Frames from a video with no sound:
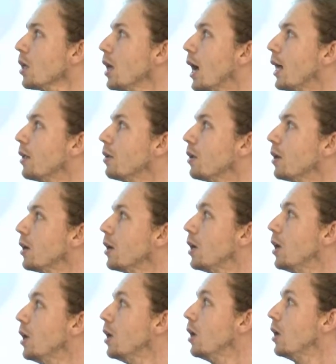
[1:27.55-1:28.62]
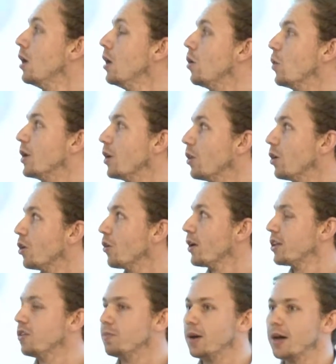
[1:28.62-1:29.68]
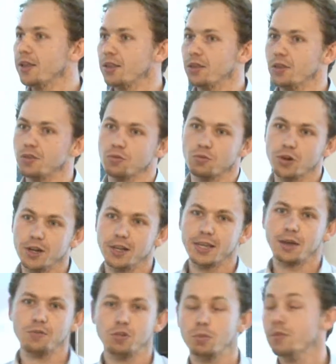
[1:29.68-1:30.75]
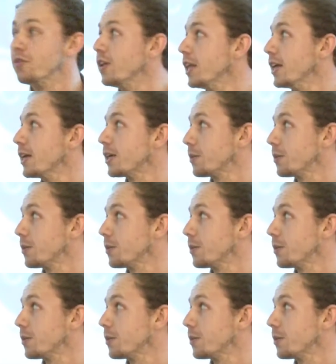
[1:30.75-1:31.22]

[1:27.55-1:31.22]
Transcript: And we know they're aggressive biters, really anthropophilic,